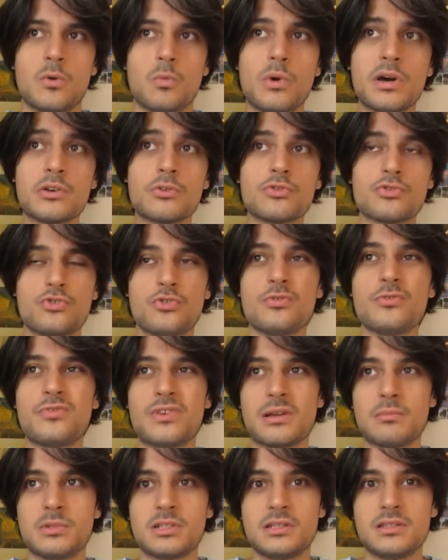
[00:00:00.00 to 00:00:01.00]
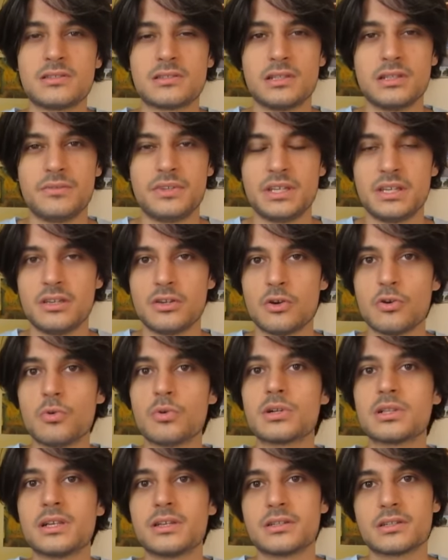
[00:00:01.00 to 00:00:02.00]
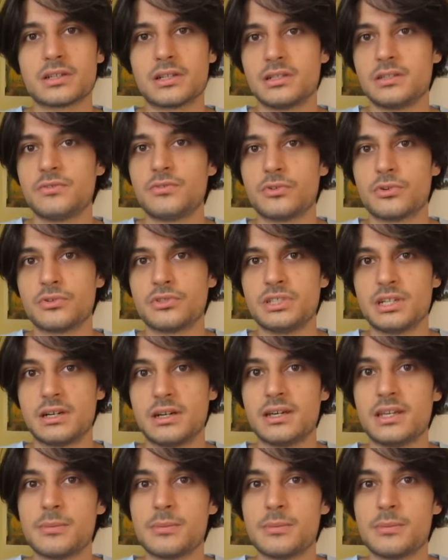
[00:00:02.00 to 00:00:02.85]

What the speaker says: one or two families living in Oakland, California,